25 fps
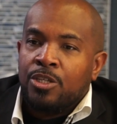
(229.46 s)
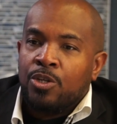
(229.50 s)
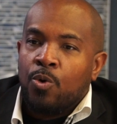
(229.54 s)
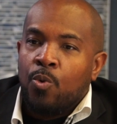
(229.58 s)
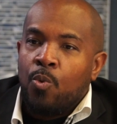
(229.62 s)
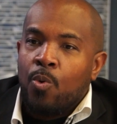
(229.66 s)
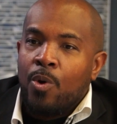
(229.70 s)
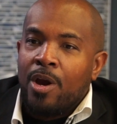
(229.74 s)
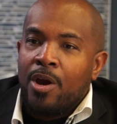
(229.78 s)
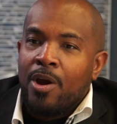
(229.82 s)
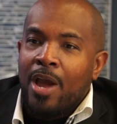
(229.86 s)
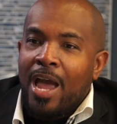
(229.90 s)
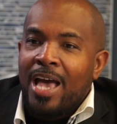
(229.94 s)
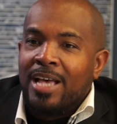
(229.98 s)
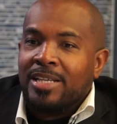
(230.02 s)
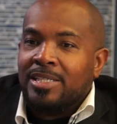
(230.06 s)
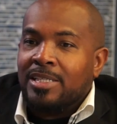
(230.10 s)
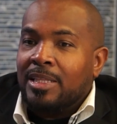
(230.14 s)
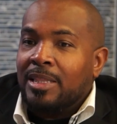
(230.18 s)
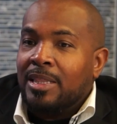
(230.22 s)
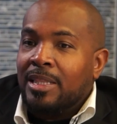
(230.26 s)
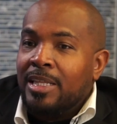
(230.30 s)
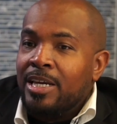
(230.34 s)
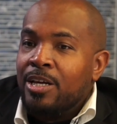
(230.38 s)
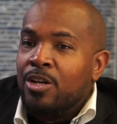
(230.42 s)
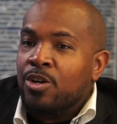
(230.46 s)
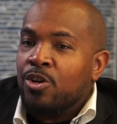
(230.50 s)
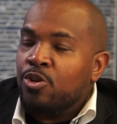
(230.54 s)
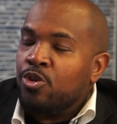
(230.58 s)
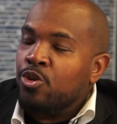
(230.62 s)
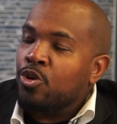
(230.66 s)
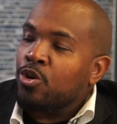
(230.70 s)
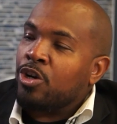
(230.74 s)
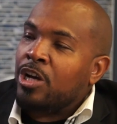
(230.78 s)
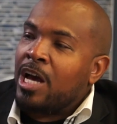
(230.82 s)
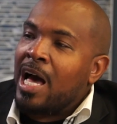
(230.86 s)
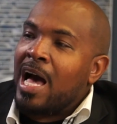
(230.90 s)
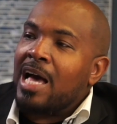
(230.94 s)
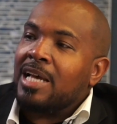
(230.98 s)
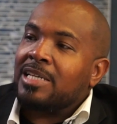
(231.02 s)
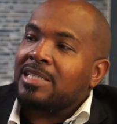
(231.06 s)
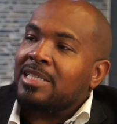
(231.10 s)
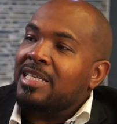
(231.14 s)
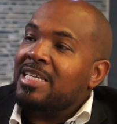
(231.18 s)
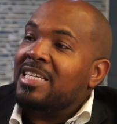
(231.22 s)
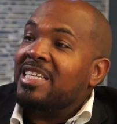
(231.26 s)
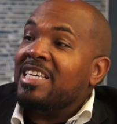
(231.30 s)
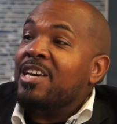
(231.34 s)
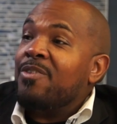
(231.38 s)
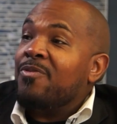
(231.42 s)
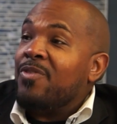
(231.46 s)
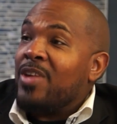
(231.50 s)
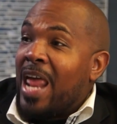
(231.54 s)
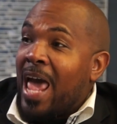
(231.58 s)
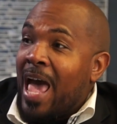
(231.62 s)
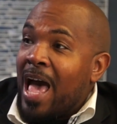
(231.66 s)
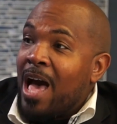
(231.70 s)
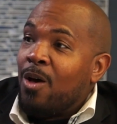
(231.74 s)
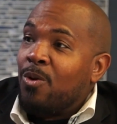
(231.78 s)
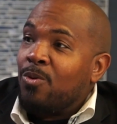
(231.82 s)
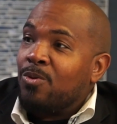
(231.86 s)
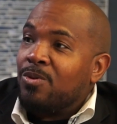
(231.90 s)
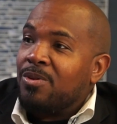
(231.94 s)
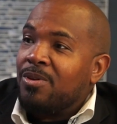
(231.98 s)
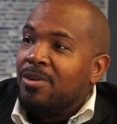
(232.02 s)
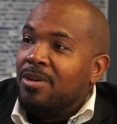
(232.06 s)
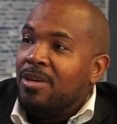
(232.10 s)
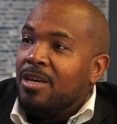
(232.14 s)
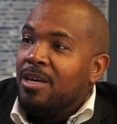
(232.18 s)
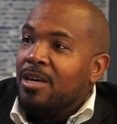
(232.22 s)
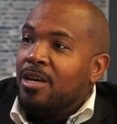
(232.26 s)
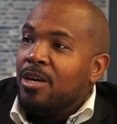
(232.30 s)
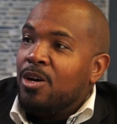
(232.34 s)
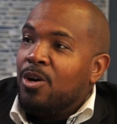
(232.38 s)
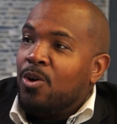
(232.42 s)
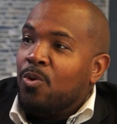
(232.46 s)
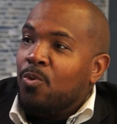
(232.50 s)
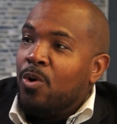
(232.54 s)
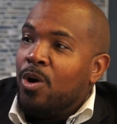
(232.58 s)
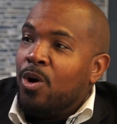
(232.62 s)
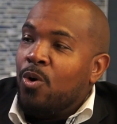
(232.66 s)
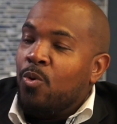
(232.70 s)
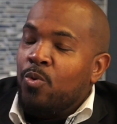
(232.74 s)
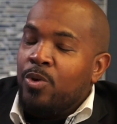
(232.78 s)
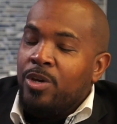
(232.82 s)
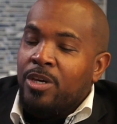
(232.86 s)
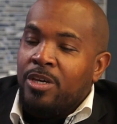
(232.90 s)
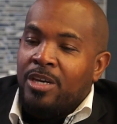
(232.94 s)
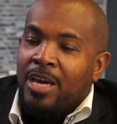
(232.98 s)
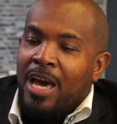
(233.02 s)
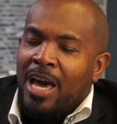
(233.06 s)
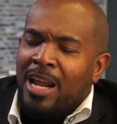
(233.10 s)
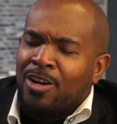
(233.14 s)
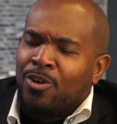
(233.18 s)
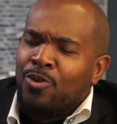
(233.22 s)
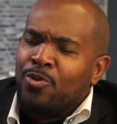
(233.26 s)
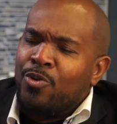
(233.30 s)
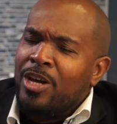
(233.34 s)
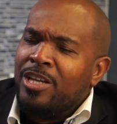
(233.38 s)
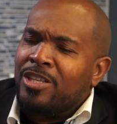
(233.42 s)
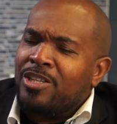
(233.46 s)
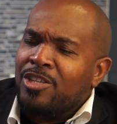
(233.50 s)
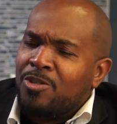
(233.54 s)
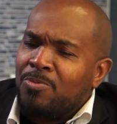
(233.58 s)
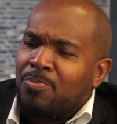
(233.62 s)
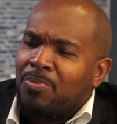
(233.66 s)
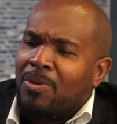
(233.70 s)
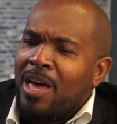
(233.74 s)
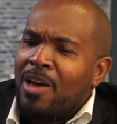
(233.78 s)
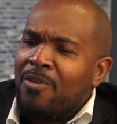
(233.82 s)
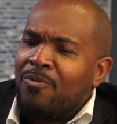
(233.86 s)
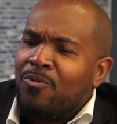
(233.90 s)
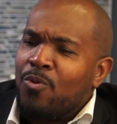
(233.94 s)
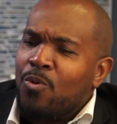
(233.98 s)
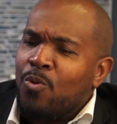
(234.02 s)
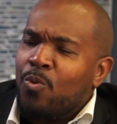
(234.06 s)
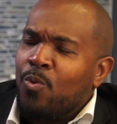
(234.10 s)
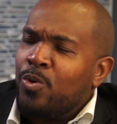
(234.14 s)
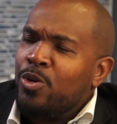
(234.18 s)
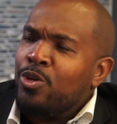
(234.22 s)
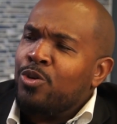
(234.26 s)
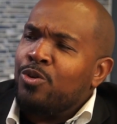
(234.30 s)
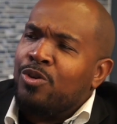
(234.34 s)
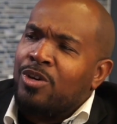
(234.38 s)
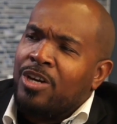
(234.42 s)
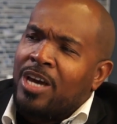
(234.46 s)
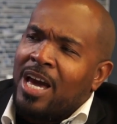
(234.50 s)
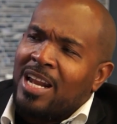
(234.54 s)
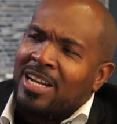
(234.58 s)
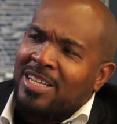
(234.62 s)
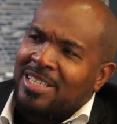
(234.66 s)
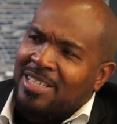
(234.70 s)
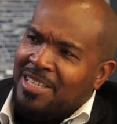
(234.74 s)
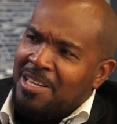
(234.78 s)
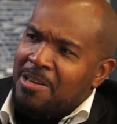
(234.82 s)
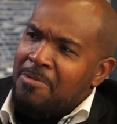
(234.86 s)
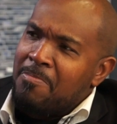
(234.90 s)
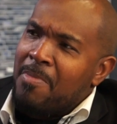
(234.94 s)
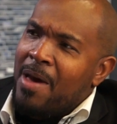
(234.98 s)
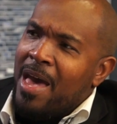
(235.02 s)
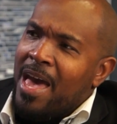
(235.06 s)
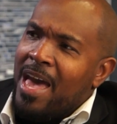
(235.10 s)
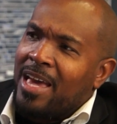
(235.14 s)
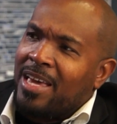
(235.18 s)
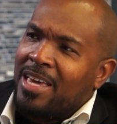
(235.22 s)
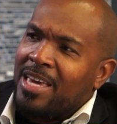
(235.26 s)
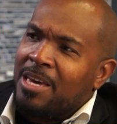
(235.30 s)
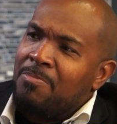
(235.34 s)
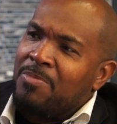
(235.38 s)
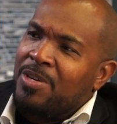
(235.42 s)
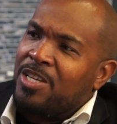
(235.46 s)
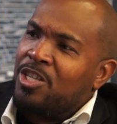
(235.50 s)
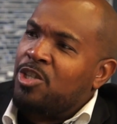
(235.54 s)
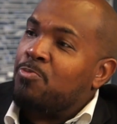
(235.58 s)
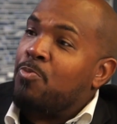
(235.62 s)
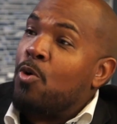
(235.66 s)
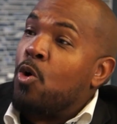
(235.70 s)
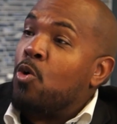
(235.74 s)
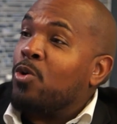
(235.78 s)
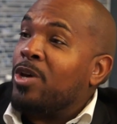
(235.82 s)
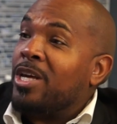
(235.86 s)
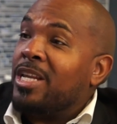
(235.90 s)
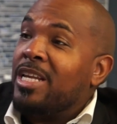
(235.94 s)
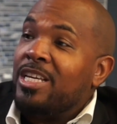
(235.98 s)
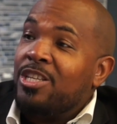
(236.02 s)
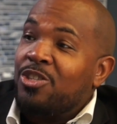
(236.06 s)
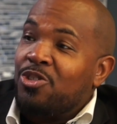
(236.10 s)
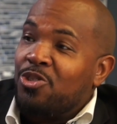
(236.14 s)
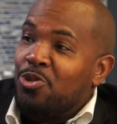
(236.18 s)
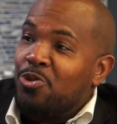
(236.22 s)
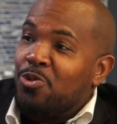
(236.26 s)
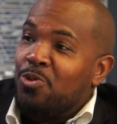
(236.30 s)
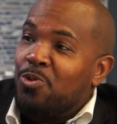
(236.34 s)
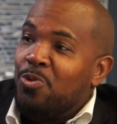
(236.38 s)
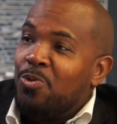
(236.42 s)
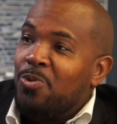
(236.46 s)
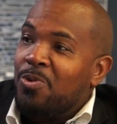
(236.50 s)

To where as a leader, you're constantly giving out. Well, we kind of create this platform where you can kind of sit back and be spoken into.